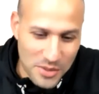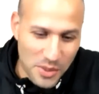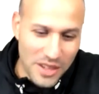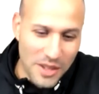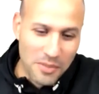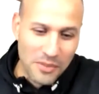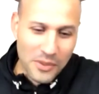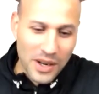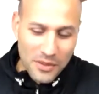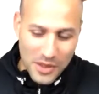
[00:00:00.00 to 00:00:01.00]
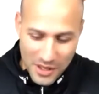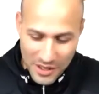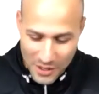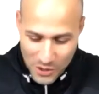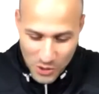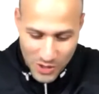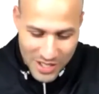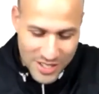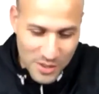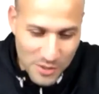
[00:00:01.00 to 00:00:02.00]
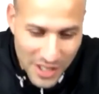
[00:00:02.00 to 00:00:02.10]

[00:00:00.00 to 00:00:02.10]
One of the joys of